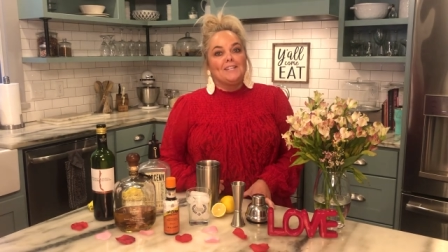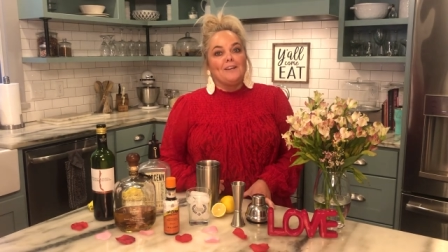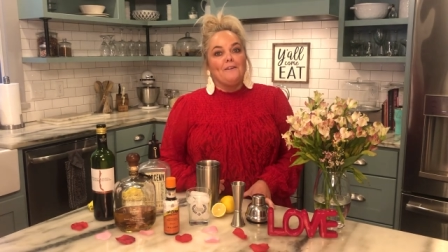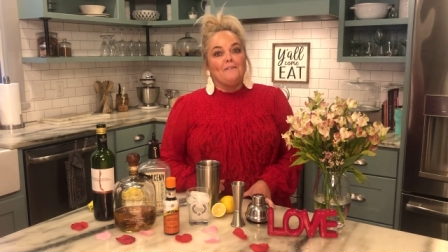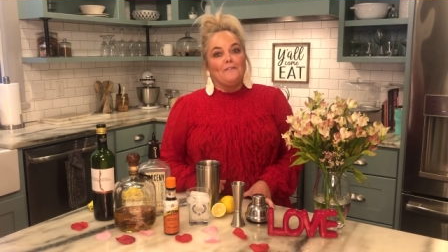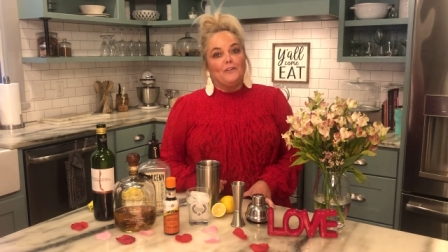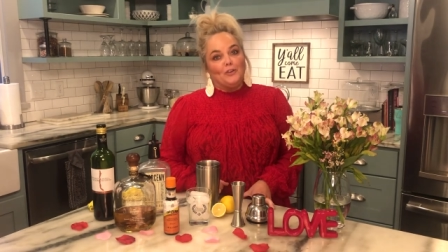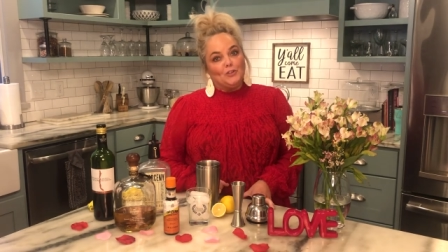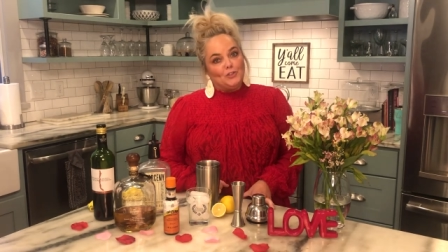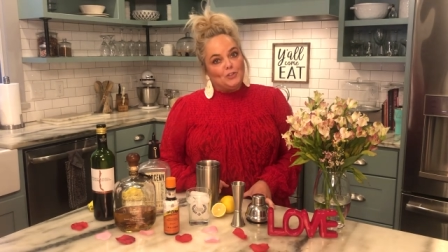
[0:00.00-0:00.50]

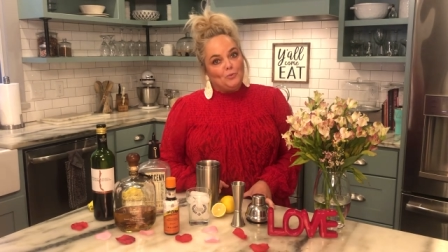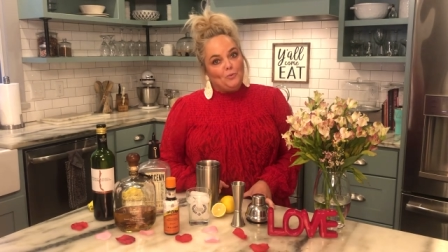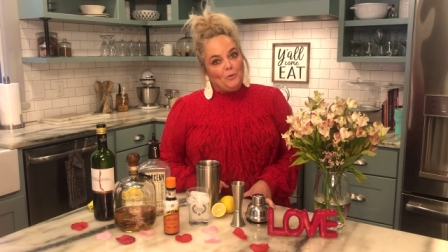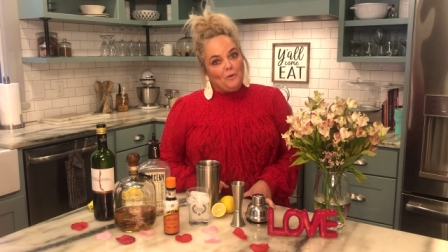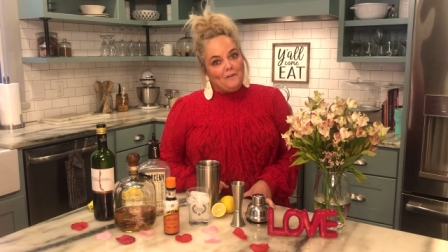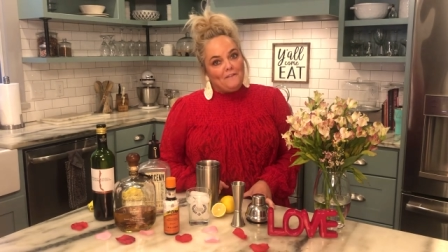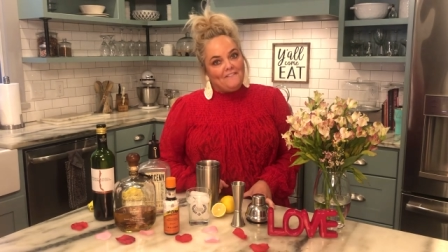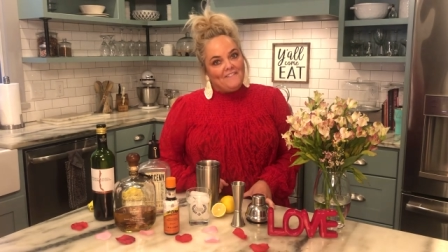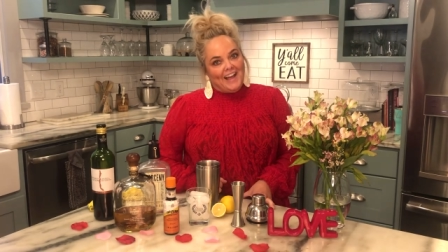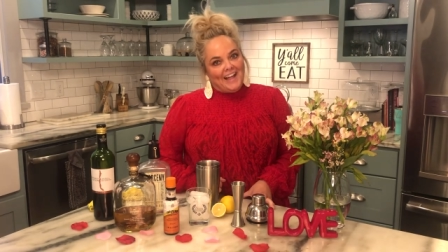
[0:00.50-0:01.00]

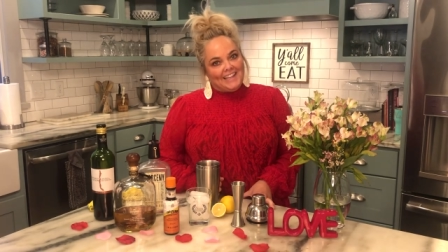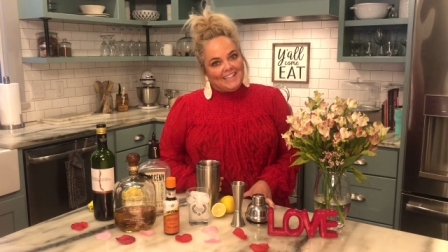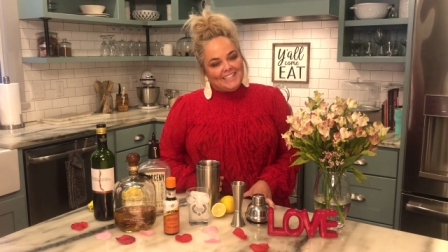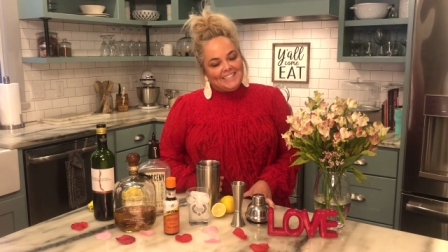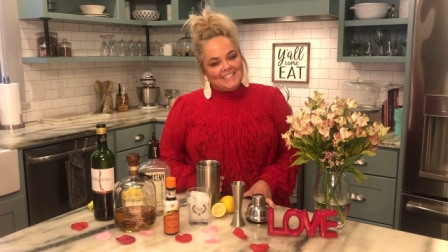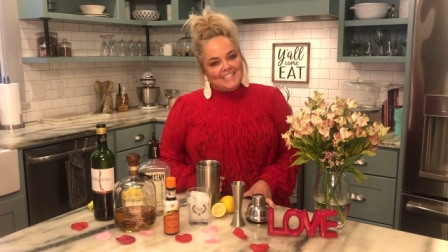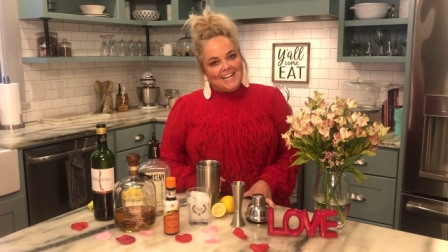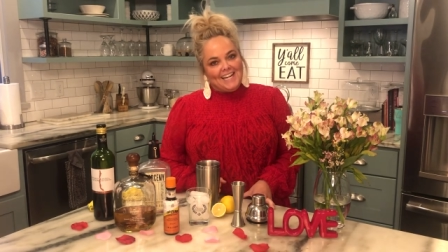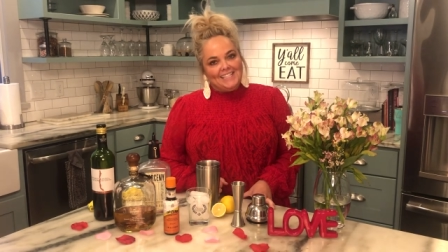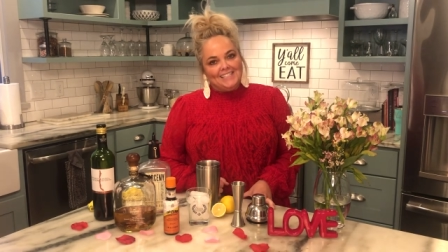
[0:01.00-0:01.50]
virtual
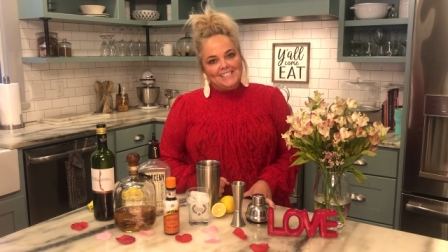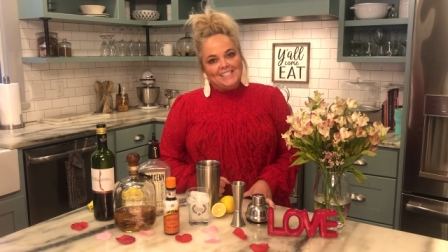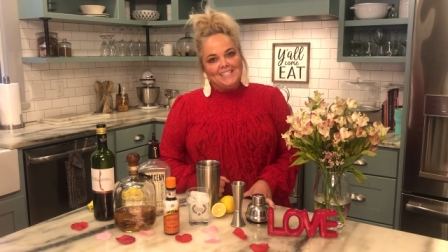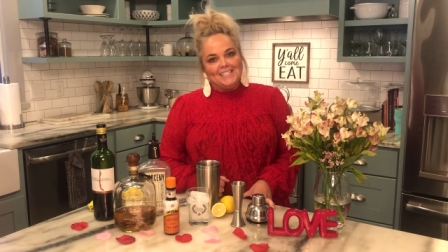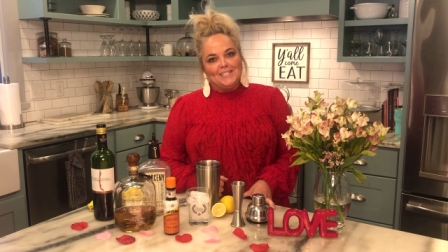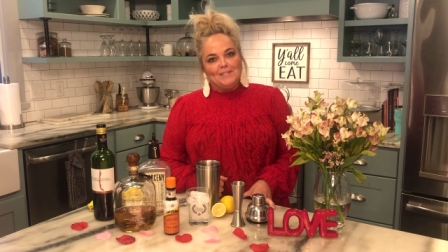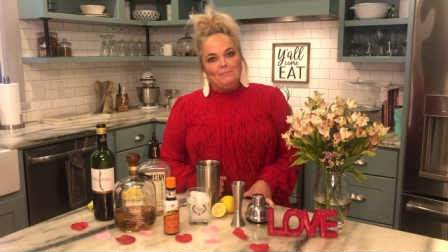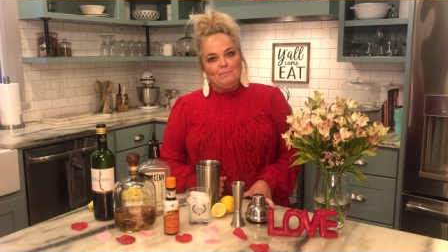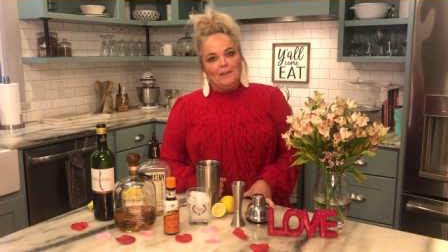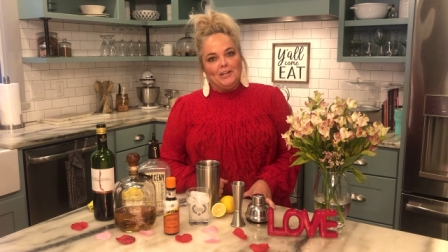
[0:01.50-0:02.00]
Valentine's
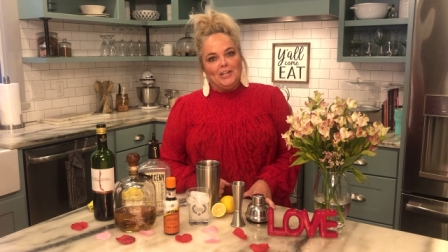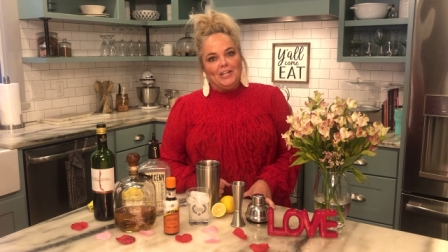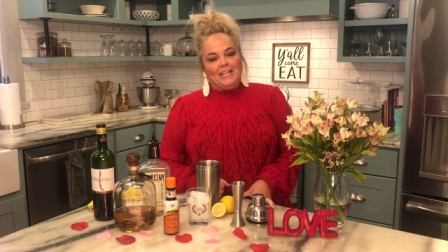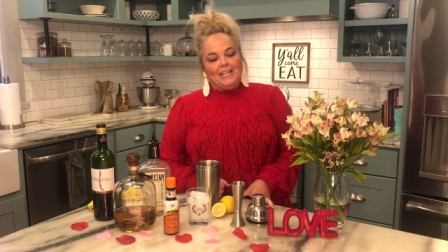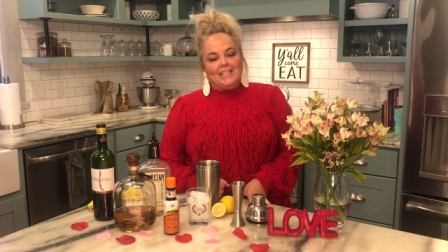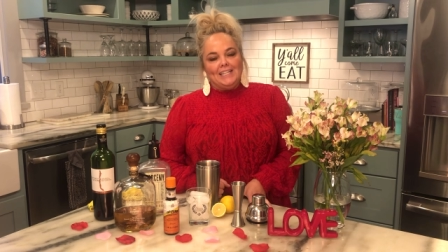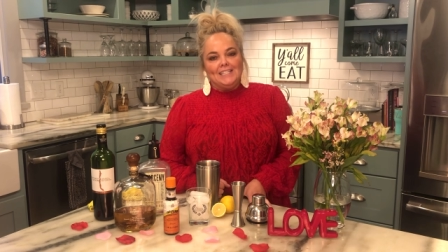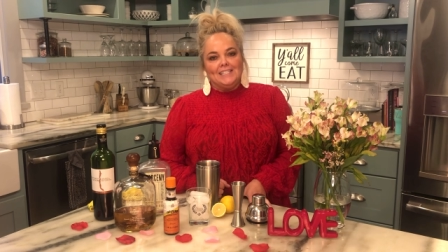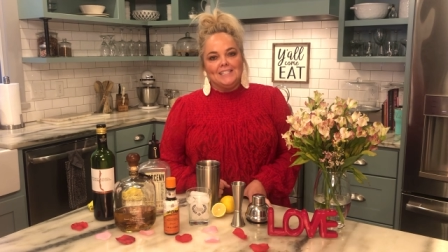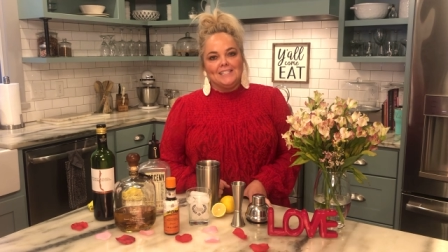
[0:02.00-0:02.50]

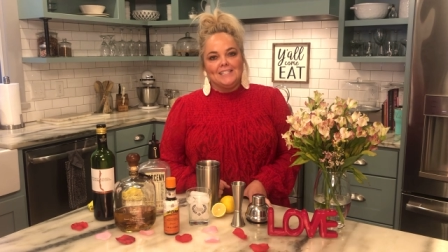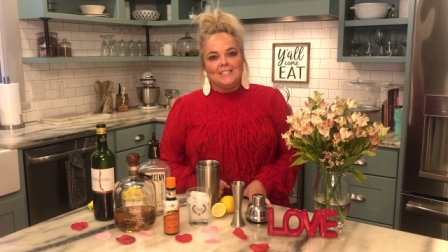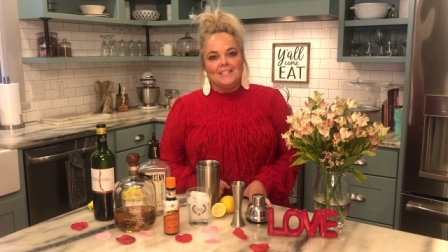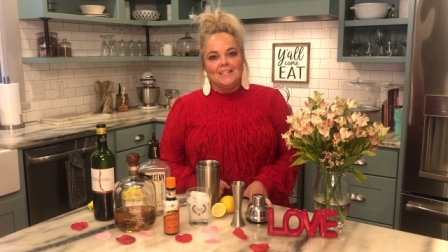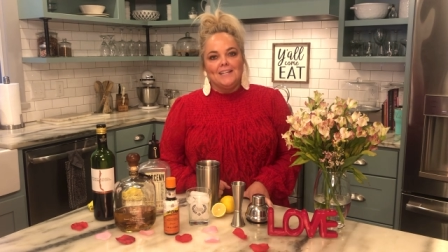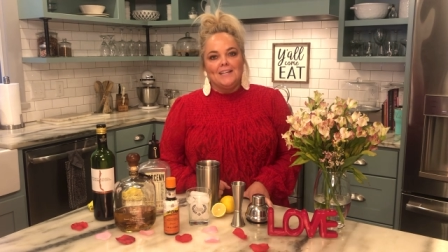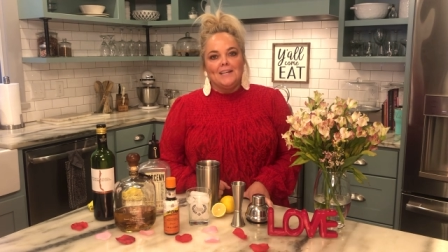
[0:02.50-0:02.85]
experience.